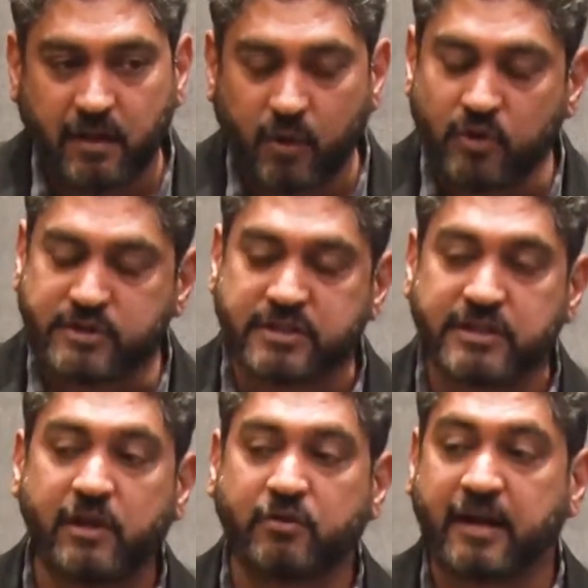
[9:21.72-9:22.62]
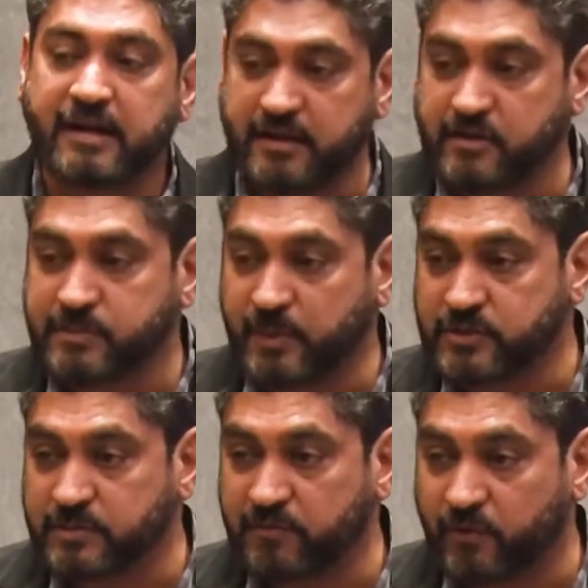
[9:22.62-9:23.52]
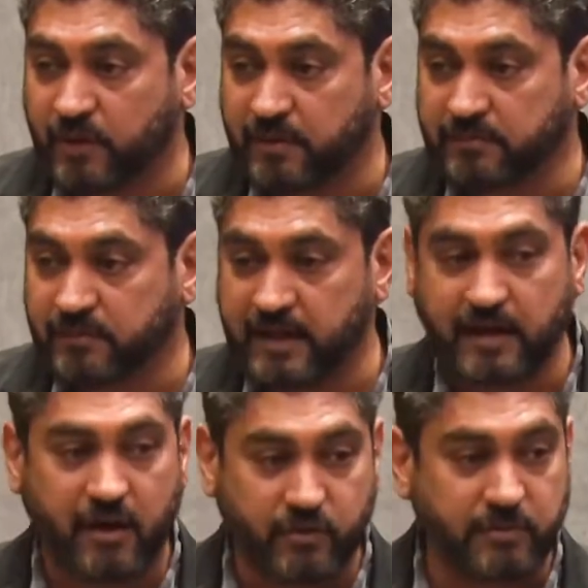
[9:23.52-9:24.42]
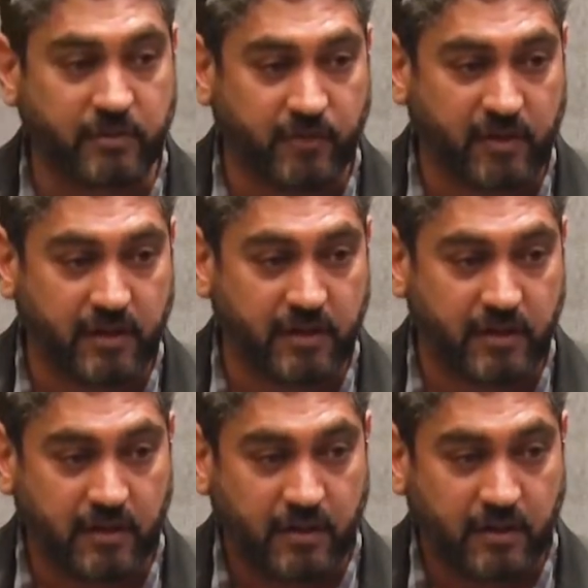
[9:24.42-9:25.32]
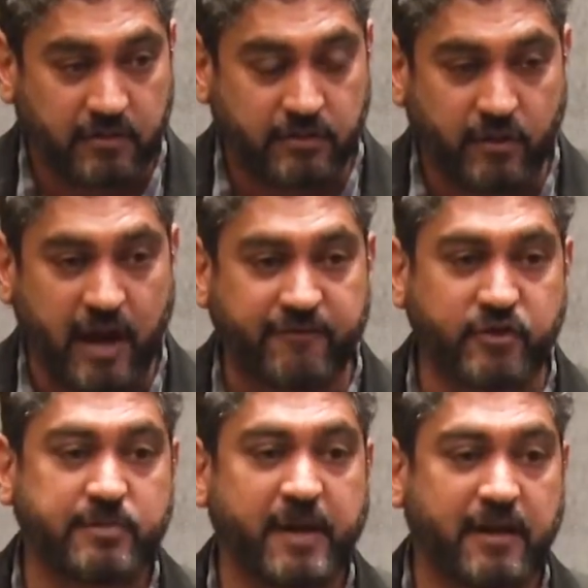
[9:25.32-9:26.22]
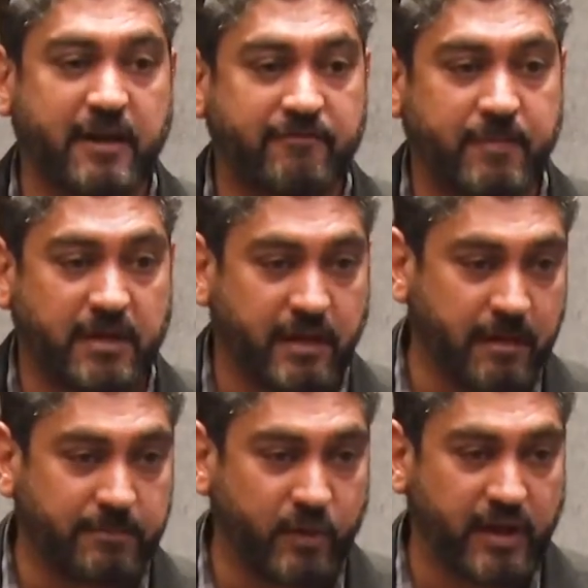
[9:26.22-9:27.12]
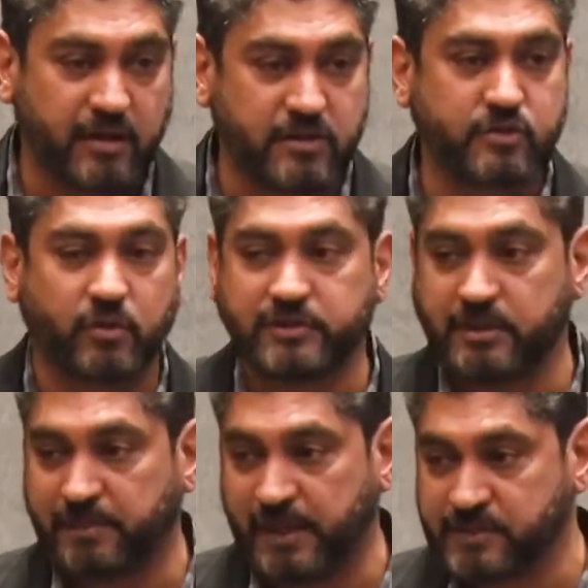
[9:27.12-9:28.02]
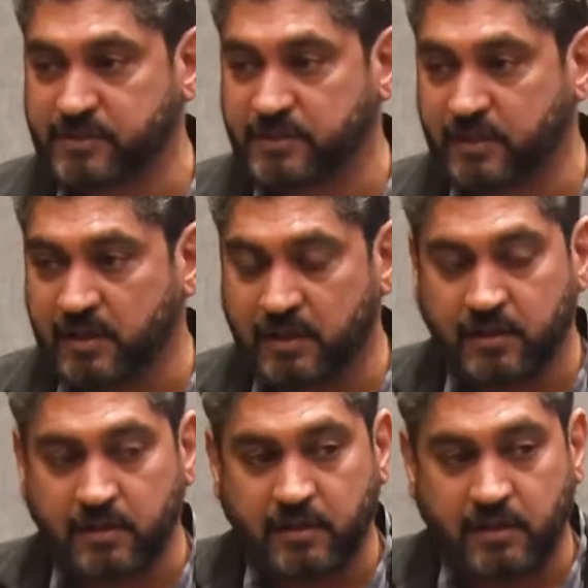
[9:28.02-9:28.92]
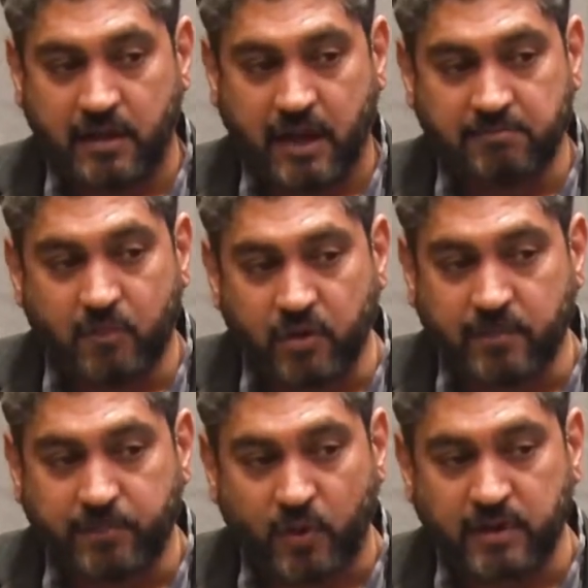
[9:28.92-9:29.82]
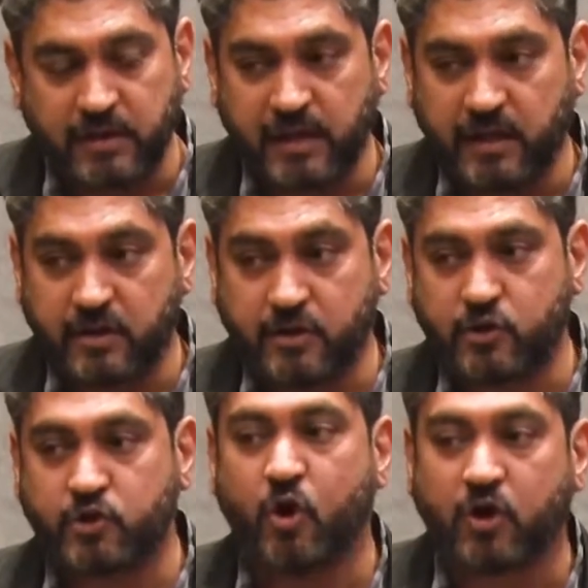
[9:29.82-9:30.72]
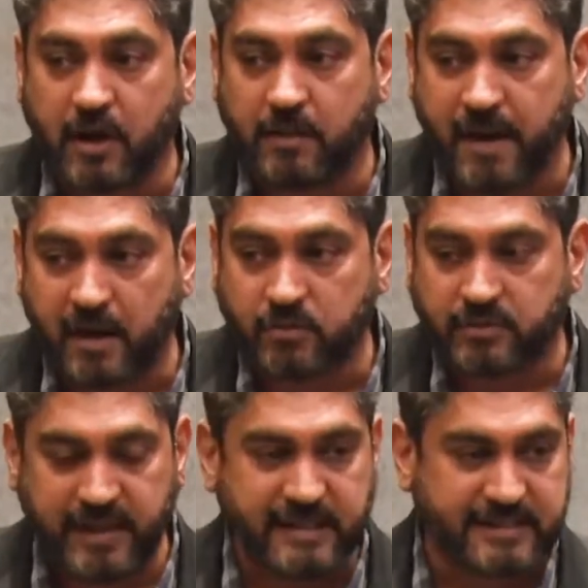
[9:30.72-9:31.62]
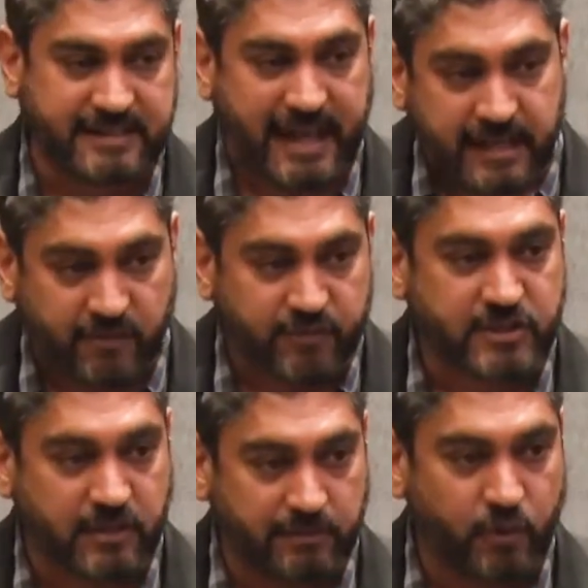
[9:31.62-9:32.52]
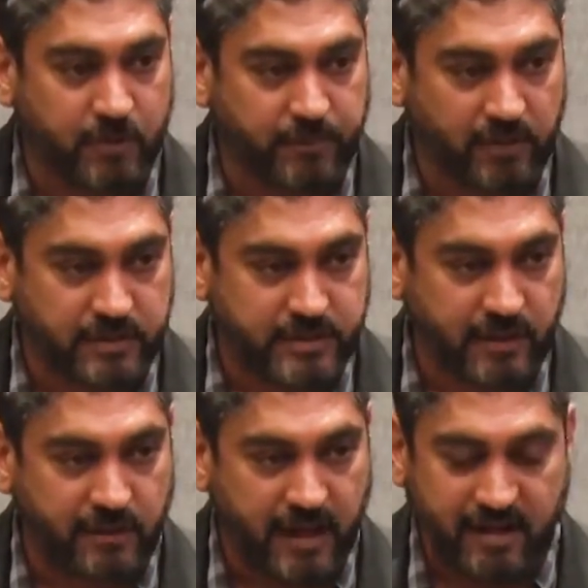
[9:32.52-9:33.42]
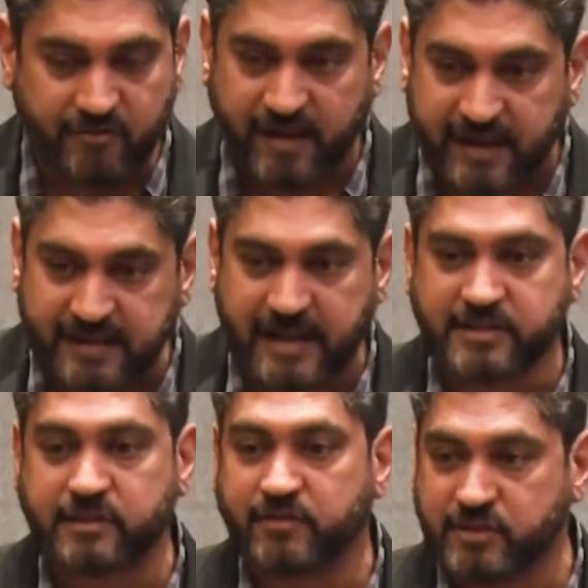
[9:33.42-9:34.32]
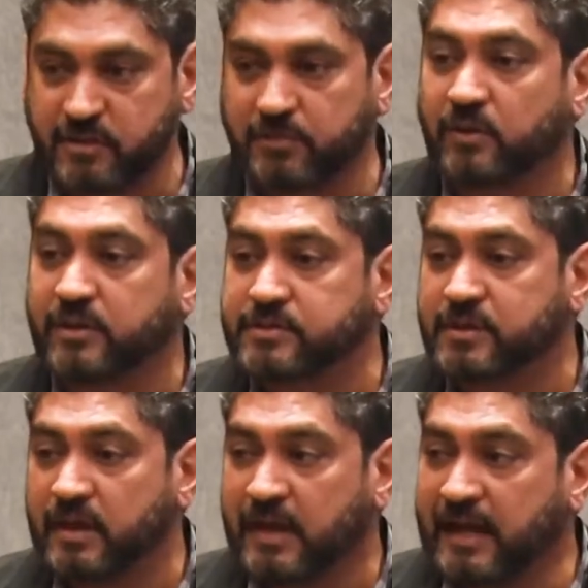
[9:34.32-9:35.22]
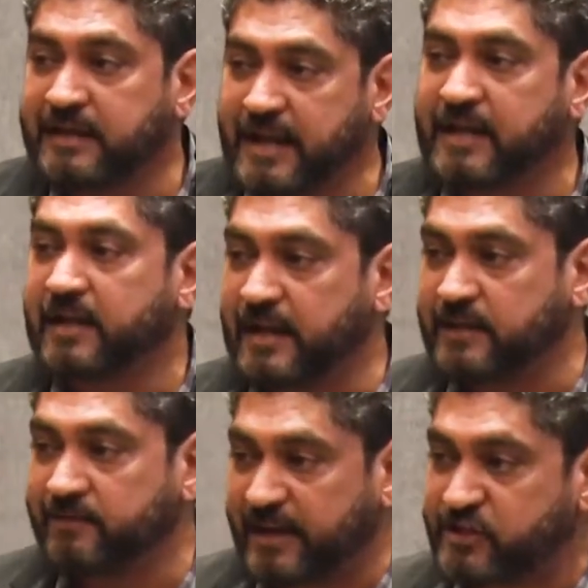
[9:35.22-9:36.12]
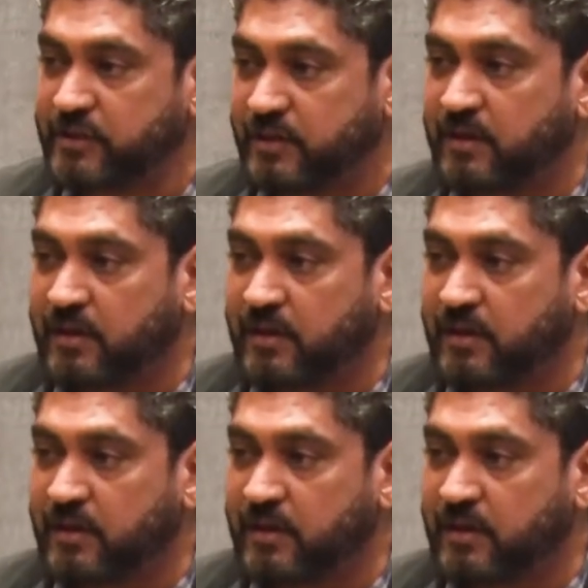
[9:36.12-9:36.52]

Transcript: holds the CEO directly responsible for it and accountable for it. So you have to spend enough money in putting controls in place and more importantly, talk about things like the whistleblower policy and recognize the whistleblowers and take corrective action